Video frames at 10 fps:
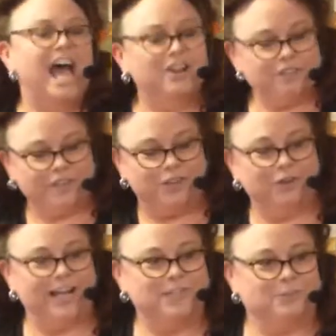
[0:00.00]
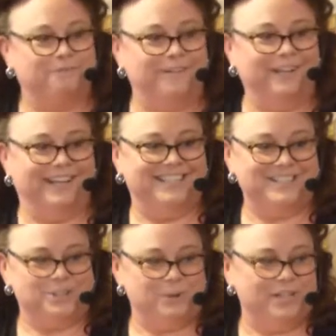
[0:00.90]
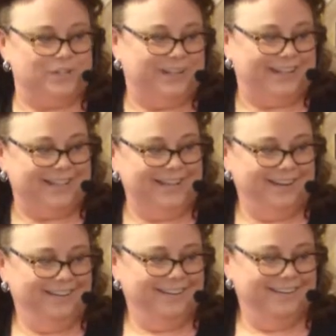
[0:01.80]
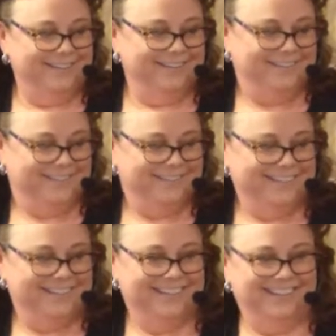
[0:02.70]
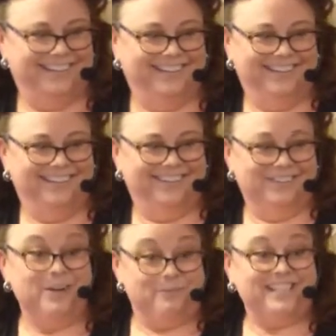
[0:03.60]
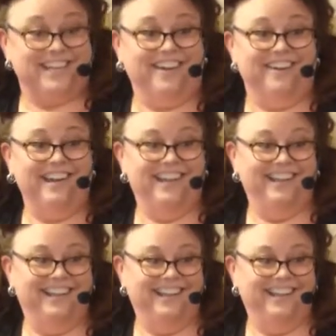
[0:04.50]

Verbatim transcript: how do you think you guys would feel in a situation like that? Would it be scary?